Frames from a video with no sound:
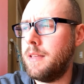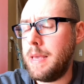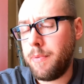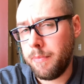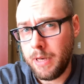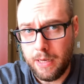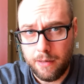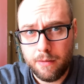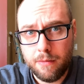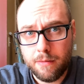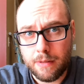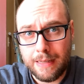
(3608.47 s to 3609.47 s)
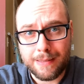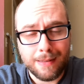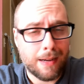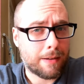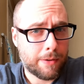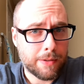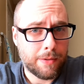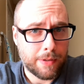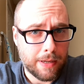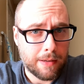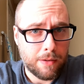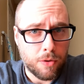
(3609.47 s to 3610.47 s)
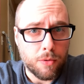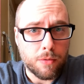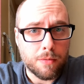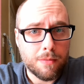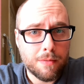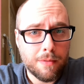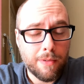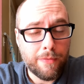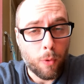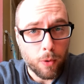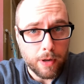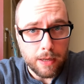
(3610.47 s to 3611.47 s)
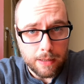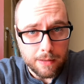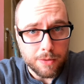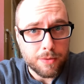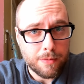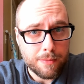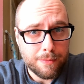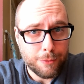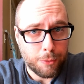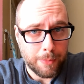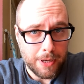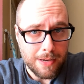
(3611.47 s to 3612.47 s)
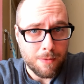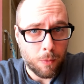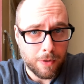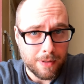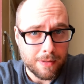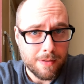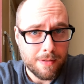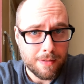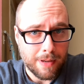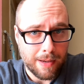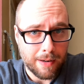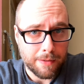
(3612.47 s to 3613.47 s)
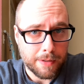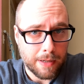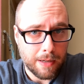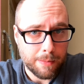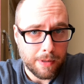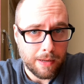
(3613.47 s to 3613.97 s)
Keep in mind, it's not going to take you four days to make one cyanotype.